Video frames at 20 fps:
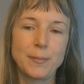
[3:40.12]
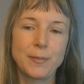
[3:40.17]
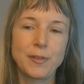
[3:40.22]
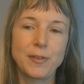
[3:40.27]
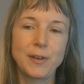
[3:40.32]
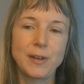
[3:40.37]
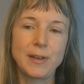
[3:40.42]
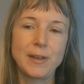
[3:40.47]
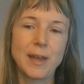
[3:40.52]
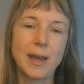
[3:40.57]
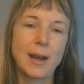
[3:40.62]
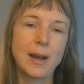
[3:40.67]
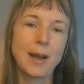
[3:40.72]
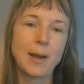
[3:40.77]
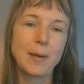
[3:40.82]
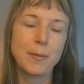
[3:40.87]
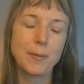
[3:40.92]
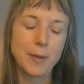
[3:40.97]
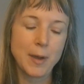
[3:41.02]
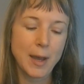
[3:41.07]
seen
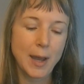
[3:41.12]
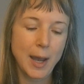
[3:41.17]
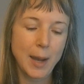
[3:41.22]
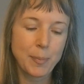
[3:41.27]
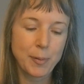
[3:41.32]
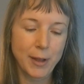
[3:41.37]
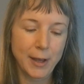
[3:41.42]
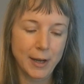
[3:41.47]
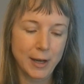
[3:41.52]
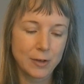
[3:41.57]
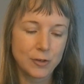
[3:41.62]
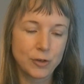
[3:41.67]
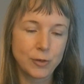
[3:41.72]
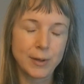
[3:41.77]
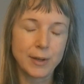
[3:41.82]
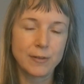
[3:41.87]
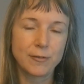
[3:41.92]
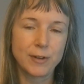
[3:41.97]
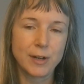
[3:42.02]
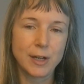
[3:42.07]
that, I plan on
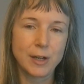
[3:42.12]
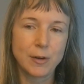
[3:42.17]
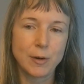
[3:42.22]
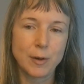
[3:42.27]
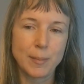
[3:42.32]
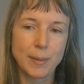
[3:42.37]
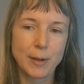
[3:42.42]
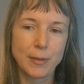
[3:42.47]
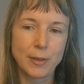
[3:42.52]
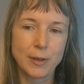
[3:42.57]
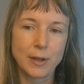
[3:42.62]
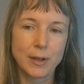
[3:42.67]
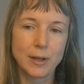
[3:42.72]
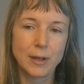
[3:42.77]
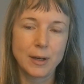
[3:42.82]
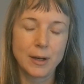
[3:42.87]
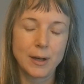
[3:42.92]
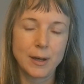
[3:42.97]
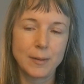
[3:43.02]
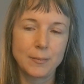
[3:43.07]
doing a video about
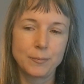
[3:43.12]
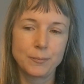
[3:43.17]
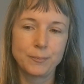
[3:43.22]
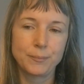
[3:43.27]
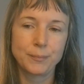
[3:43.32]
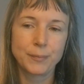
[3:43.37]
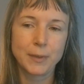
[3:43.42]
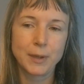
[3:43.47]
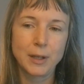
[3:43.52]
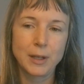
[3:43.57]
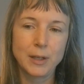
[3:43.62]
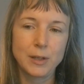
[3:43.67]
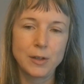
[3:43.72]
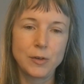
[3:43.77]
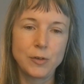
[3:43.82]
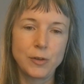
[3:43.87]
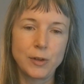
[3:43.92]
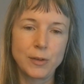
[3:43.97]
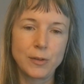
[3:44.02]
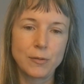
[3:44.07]
the
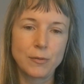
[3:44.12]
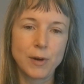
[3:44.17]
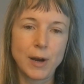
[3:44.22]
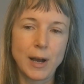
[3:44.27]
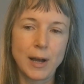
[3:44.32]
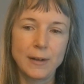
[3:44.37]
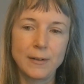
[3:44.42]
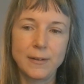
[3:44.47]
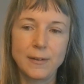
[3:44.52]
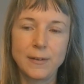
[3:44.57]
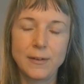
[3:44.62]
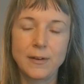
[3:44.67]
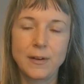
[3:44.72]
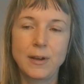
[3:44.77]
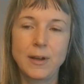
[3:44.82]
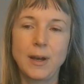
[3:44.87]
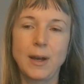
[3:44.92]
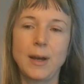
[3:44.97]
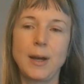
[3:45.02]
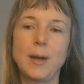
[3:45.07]
using the
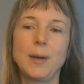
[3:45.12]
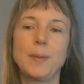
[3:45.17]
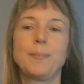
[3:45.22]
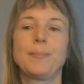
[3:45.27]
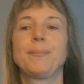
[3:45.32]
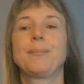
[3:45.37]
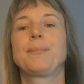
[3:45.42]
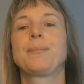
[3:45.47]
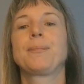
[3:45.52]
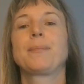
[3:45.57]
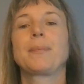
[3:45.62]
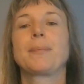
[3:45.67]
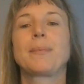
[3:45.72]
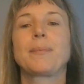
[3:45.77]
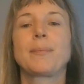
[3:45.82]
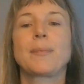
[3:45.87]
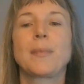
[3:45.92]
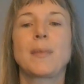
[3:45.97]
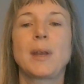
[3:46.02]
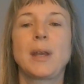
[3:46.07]
rods
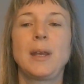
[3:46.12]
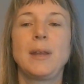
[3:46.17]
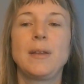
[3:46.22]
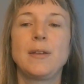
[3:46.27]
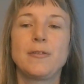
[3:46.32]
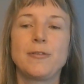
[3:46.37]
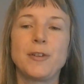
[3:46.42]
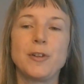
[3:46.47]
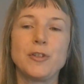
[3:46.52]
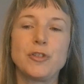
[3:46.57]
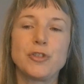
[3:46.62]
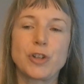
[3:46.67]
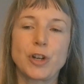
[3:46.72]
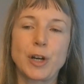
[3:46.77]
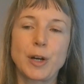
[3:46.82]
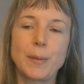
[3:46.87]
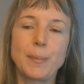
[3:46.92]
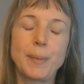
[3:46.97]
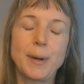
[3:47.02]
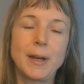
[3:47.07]
in the
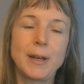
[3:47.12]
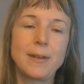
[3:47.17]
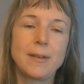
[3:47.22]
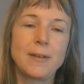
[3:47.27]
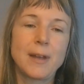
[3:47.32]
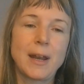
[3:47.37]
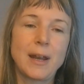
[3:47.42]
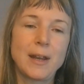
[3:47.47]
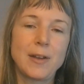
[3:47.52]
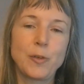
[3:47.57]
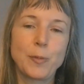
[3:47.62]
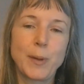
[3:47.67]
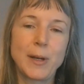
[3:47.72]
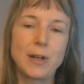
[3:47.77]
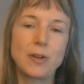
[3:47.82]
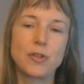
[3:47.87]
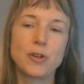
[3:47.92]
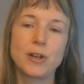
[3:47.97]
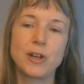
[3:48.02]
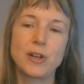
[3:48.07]
future, but that has been
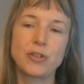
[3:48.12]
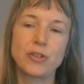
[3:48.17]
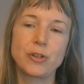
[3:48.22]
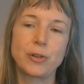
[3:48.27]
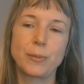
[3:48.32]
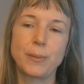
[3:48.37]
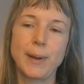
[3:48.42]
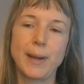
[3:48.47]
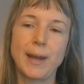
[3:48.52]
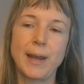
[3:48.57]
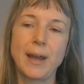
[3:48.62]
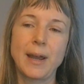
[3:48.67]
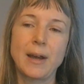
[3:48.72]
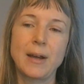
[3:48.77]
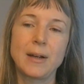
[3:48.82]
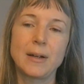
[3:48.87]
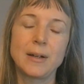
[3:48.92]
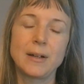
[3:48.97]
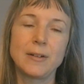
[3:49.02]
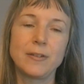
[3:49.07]
a traditional way
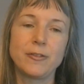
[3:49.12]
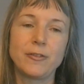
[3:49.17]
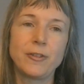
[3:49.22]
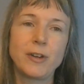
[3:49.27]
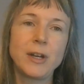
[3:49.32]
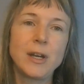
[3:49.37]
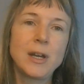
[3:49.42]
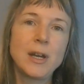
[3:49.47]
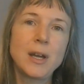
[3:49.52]
of